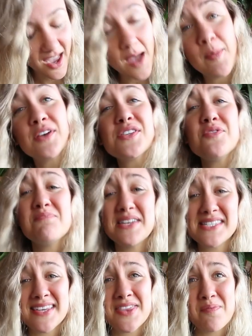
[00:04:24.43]
I'm also
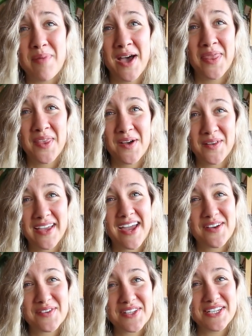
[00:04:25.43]
missing the bun though. Like I
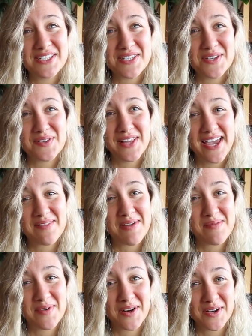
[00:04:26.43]
really do like
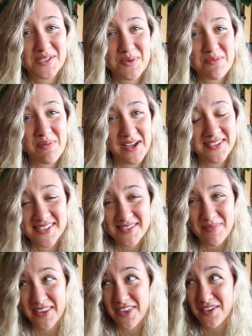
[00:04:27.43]
my burgers with buns,
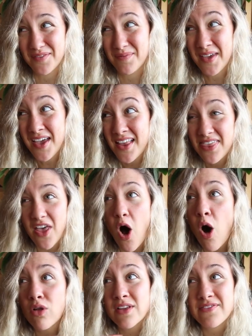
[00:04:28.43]
but the
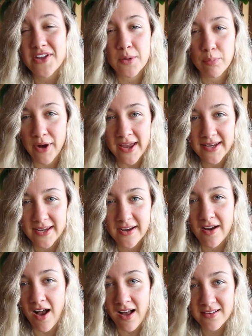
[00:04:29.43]
all of their bread
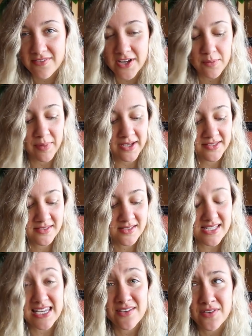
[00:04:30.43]
here, all of their buns,
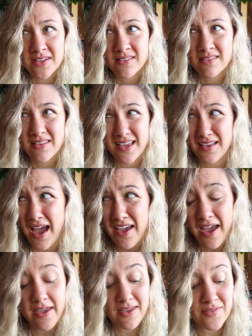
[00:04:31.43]
even they,
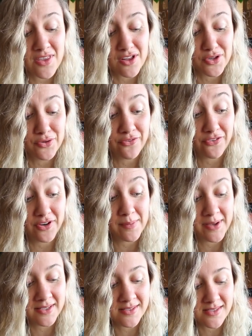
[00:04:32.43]
I, even the gluten-free
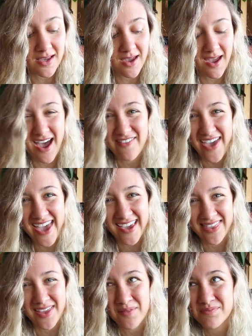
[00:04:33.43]
buns have egg
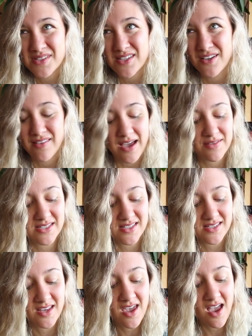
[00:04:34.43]
in them. So that
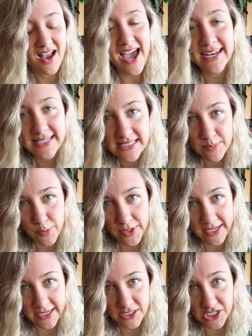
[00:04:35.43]
was kind of
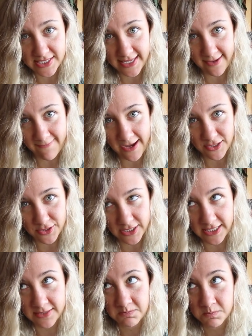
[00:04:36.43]
disappointing, Cheesecake
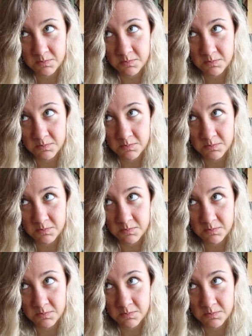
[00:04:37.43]
Factory.